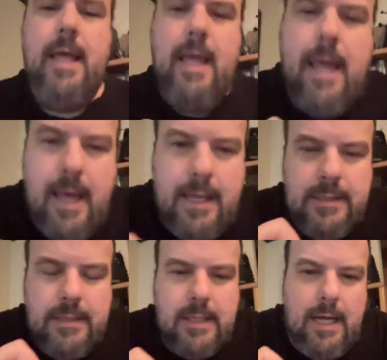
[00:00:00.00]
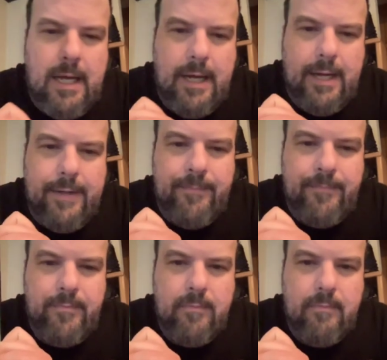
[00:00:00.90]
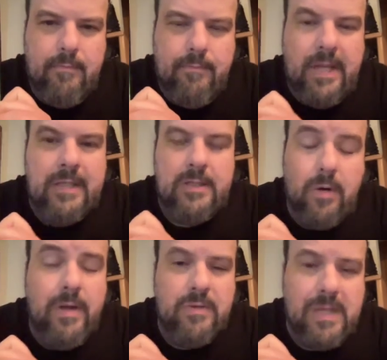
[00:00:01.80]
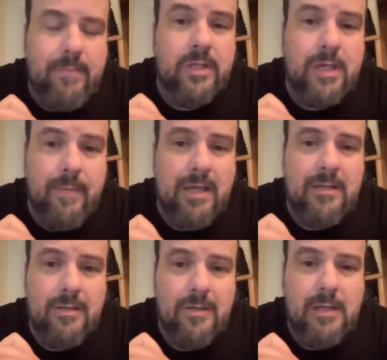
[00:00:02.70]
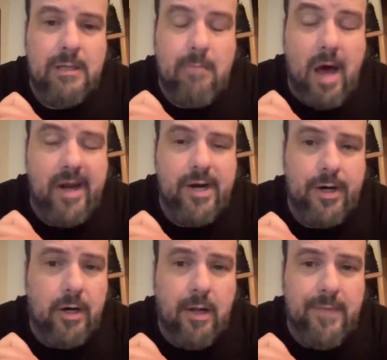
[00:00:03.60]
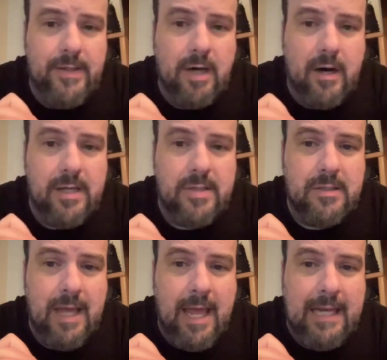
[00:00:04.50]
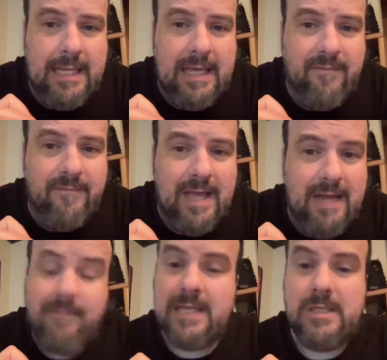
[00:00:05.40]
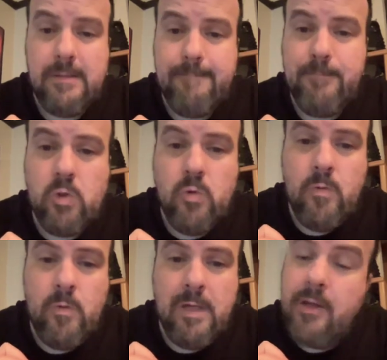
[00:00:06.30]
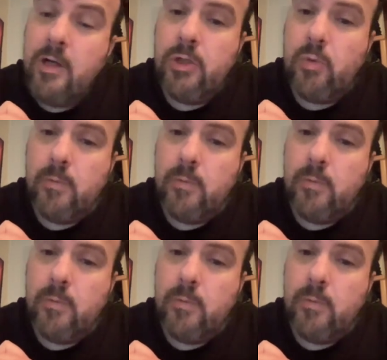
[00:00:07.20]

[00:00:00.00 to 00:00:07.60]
And but so he was able to come into the monitor on the TARDIS and give advice to the other two.